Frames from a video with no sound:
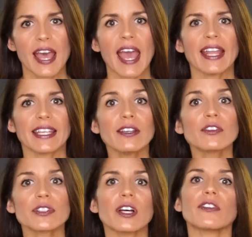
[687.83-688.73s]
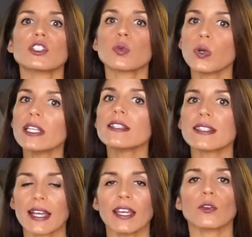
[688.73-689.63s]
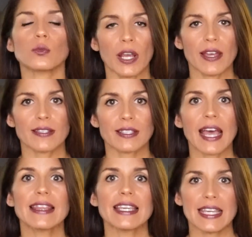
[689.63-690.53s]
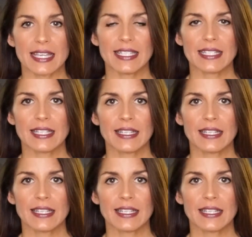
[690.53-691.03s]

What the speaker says: and give yourself a 20-second rest at the end.